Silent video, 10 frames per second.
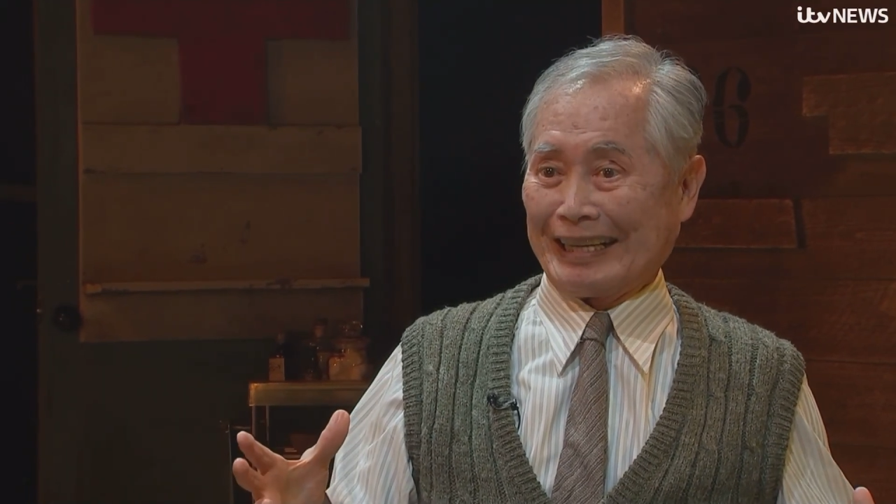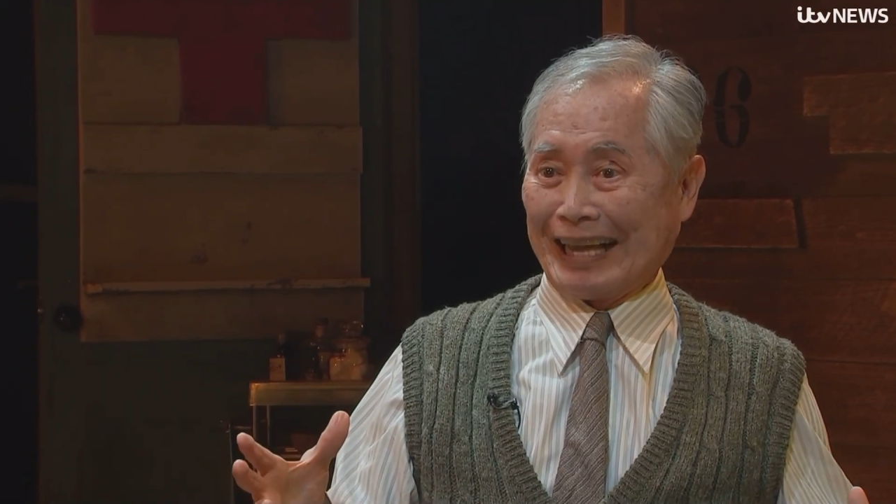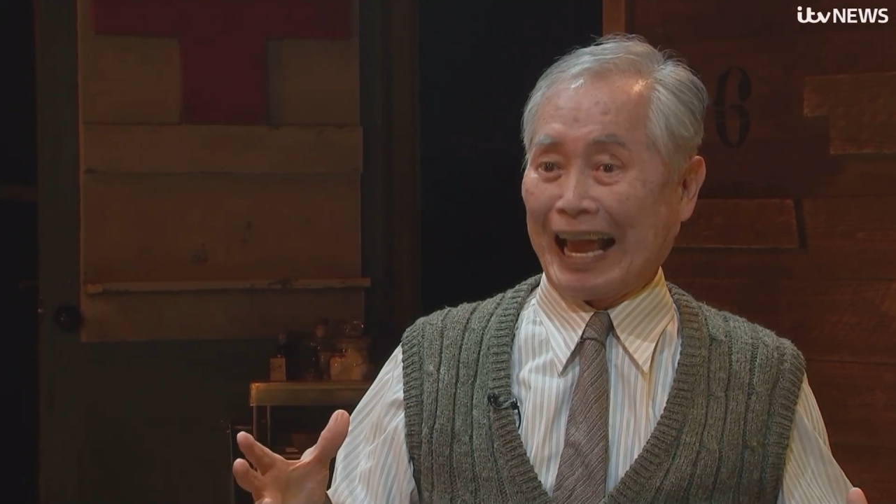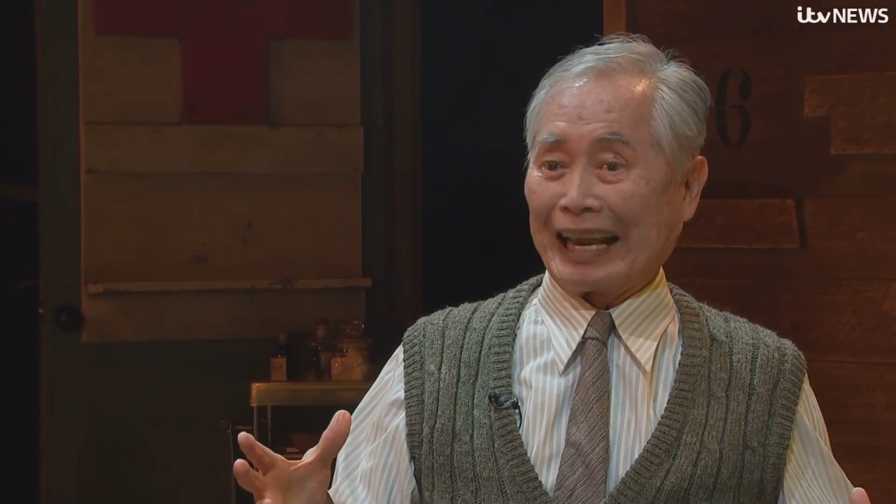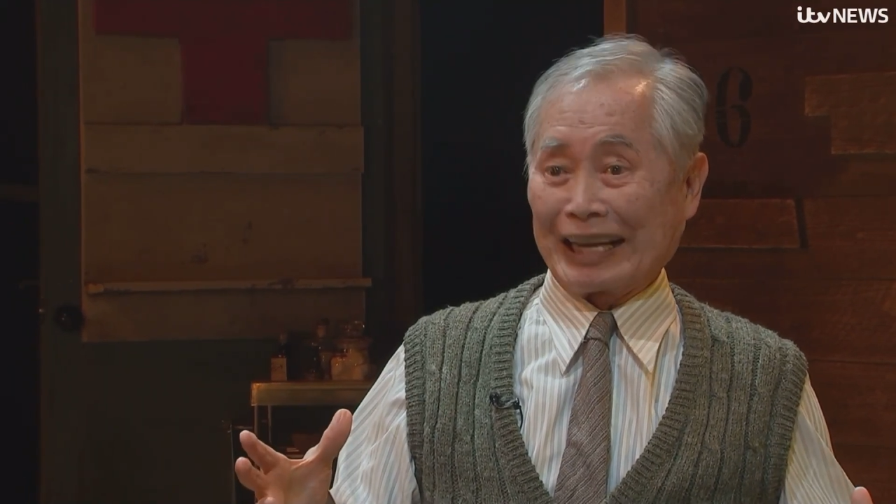
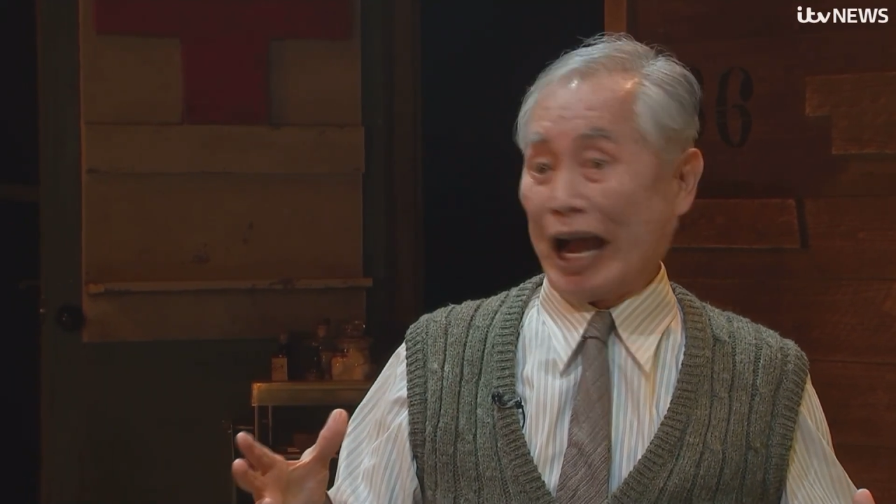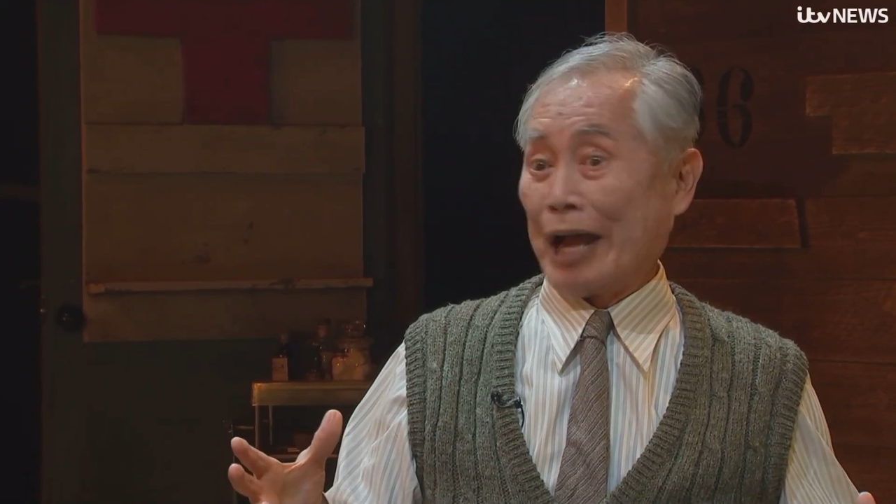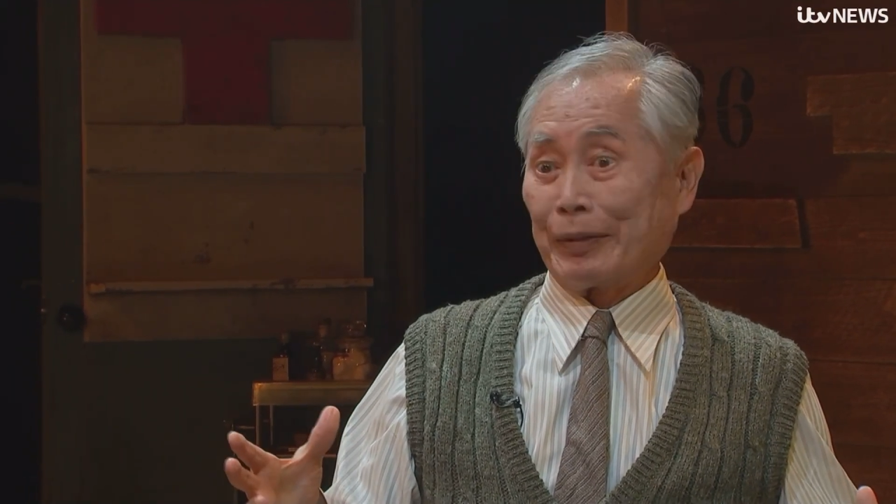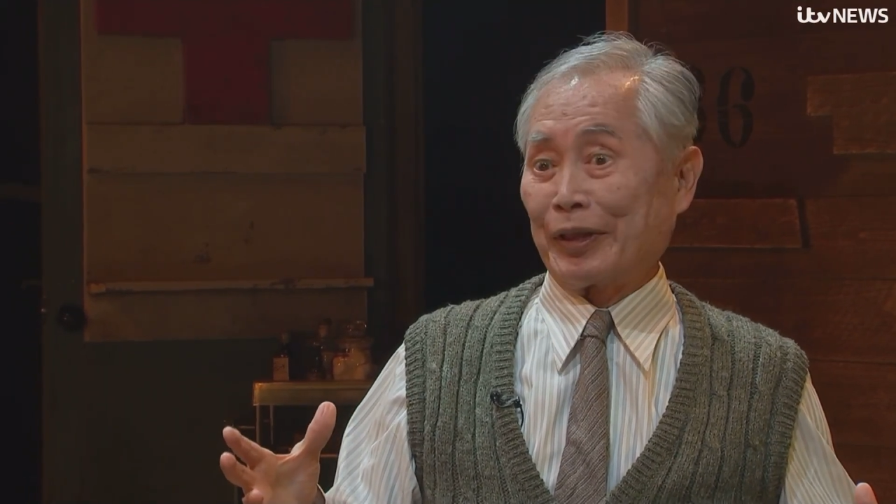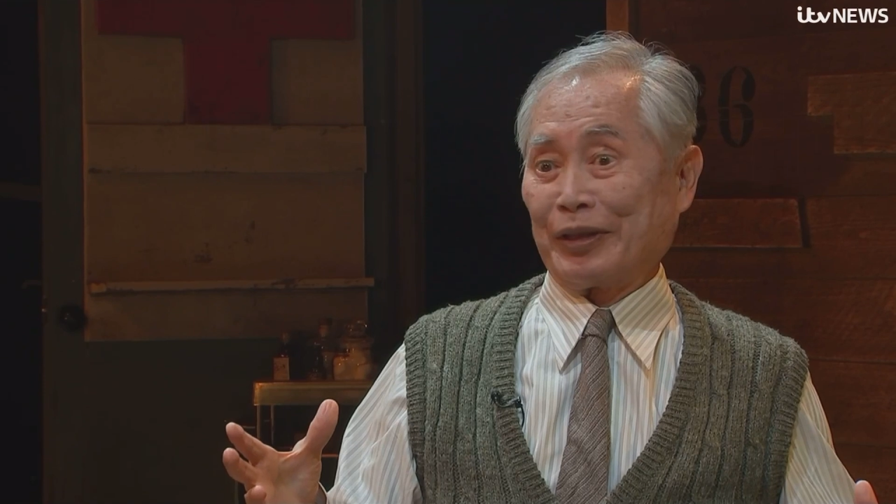and
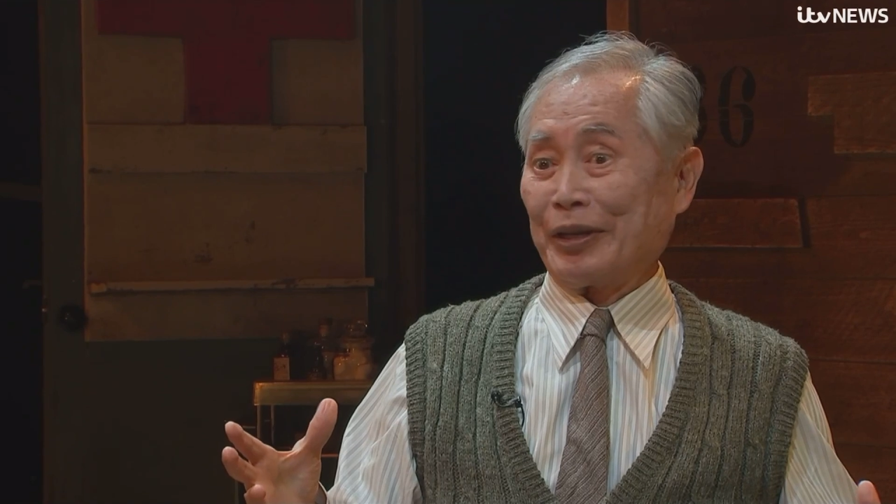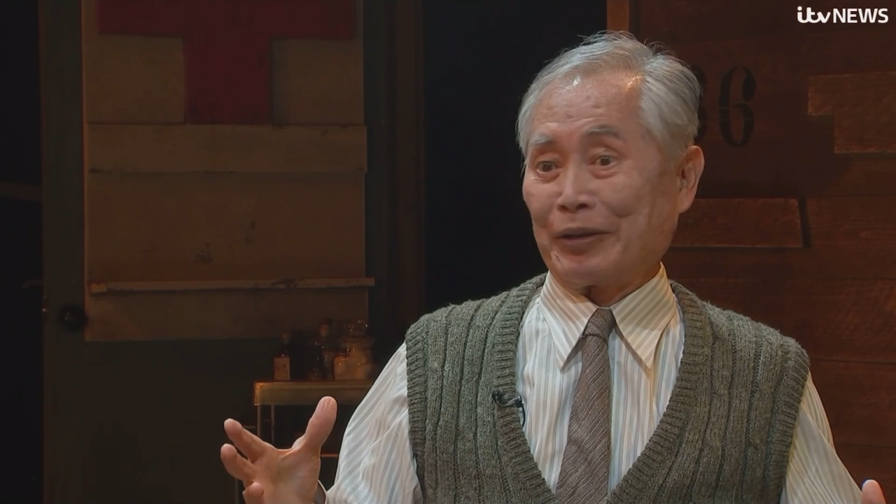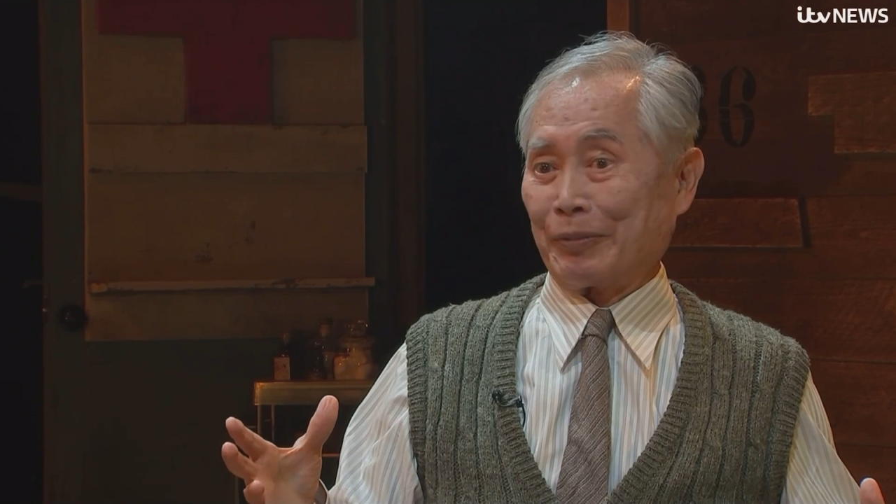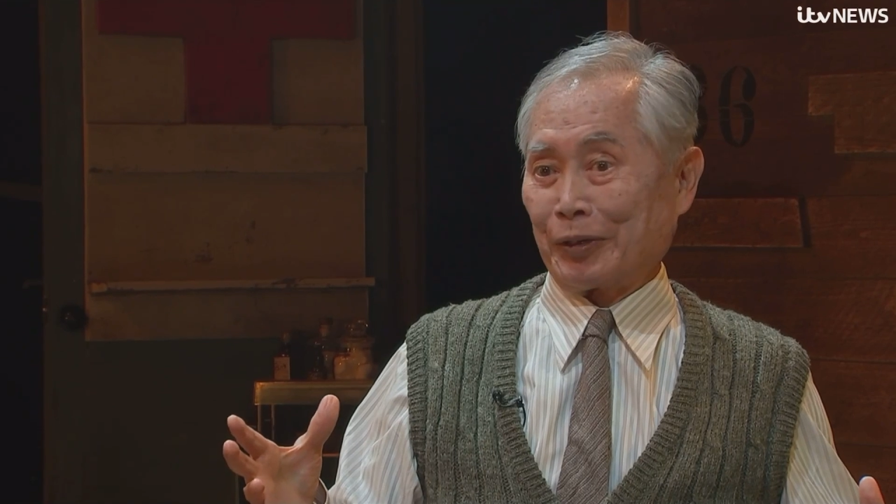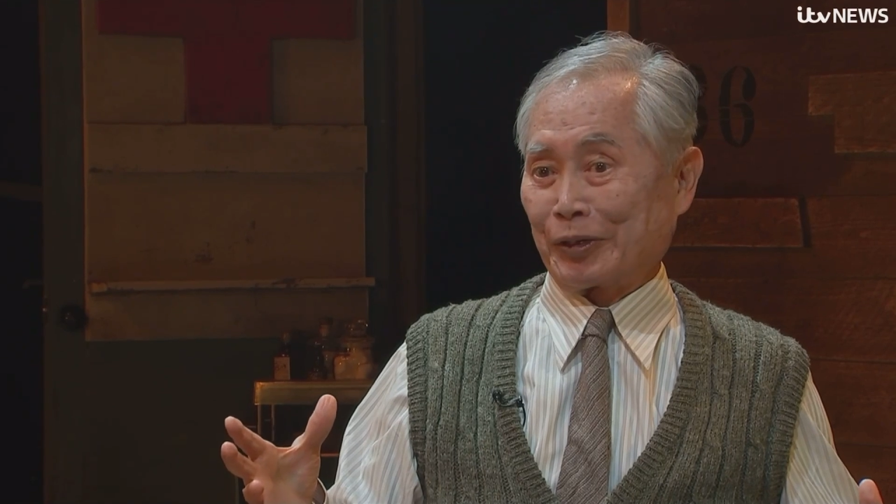I'm a theater
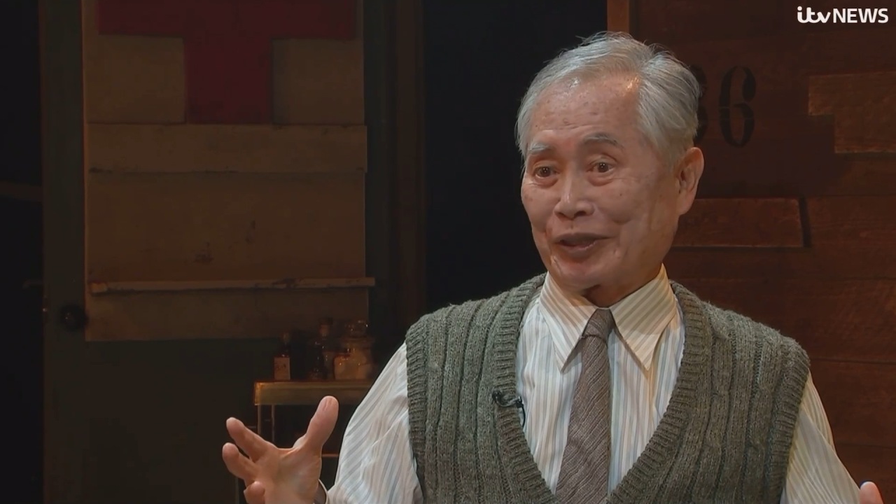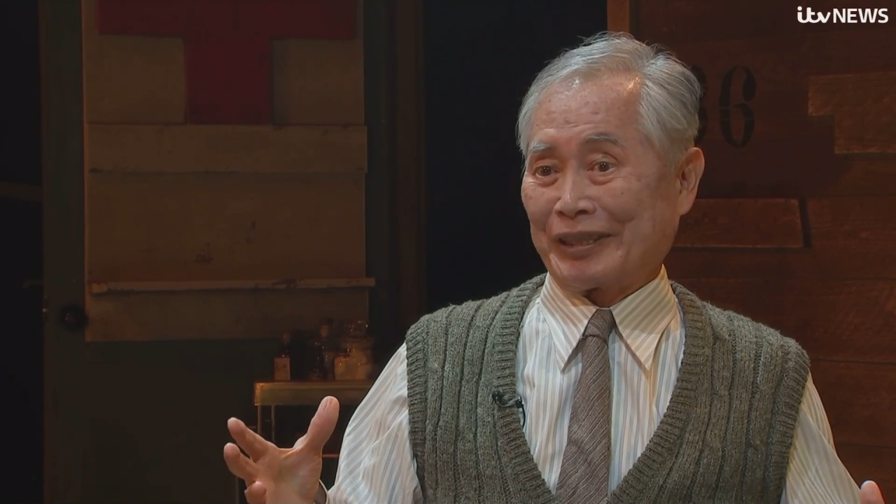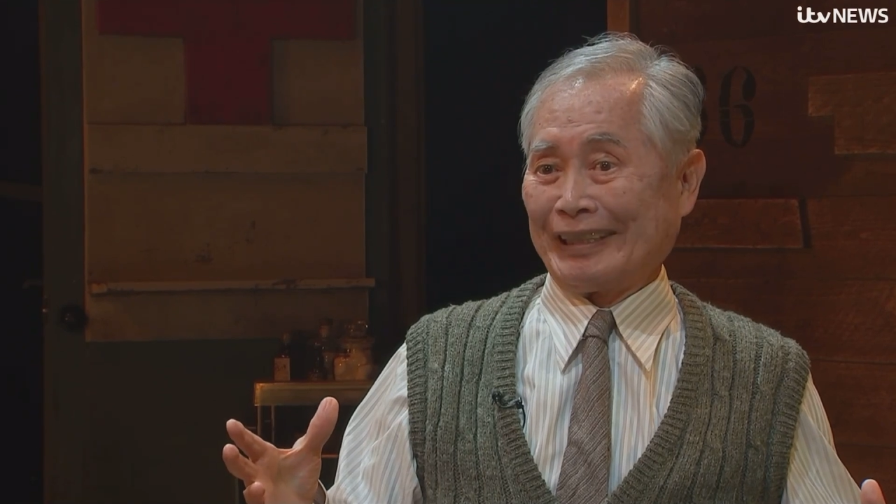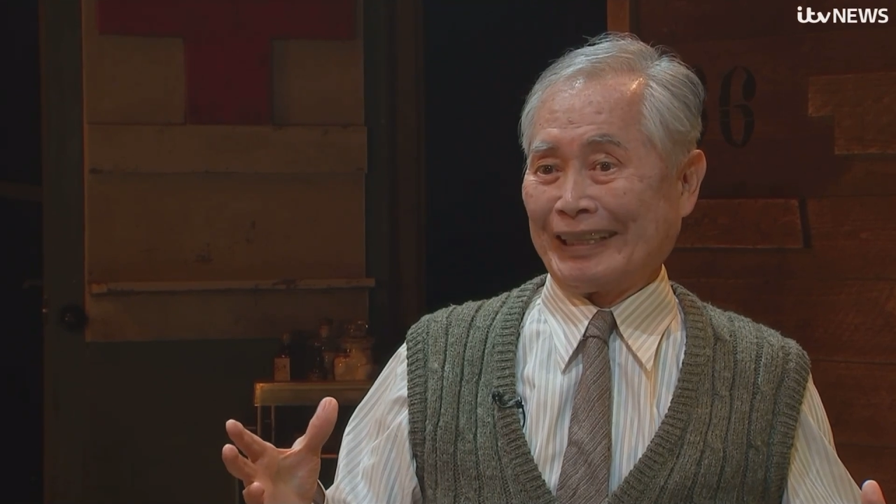person.